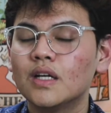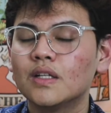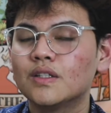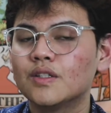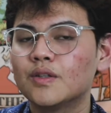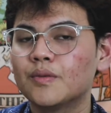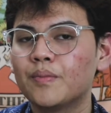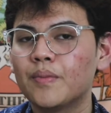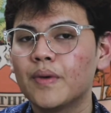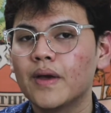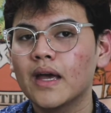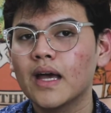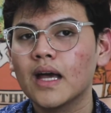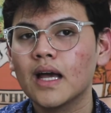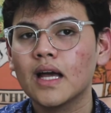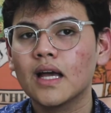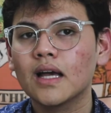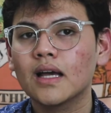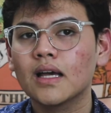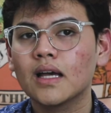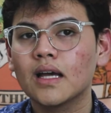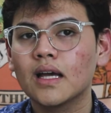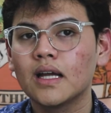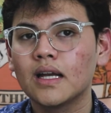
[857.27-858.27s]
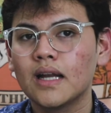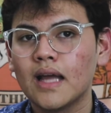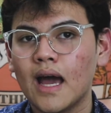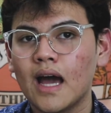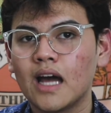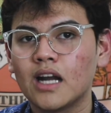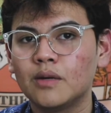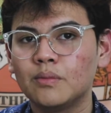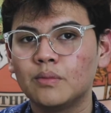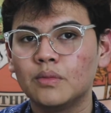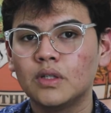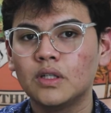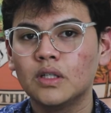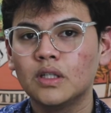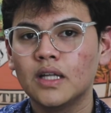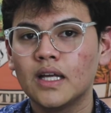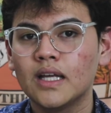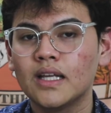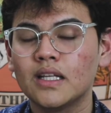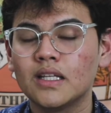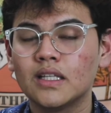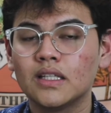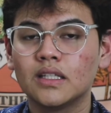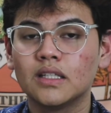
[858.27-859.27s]
to pick an animal
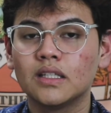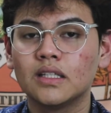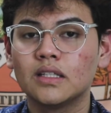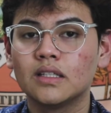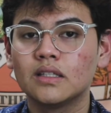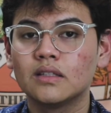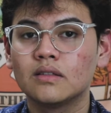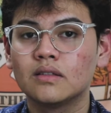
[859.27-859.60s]
and